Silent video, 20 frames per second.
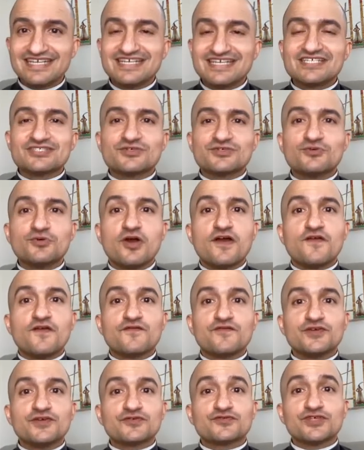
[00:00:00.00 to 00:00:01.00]
So
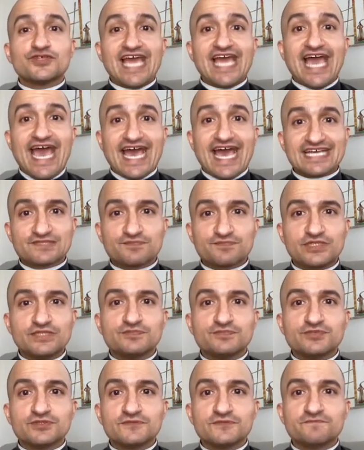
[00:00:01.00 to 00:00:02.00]
feel free to ask
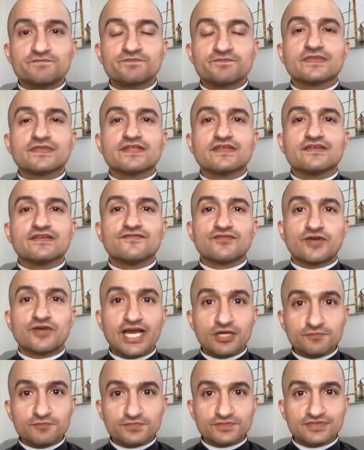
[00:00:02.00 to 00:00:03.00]
people for
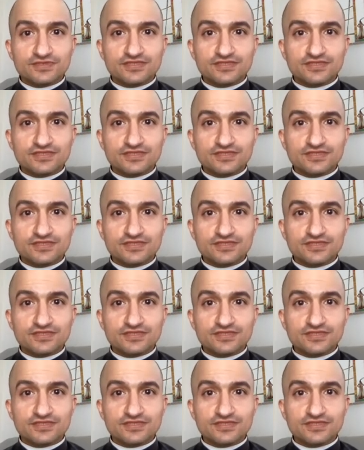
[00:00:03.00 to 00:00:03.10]
help.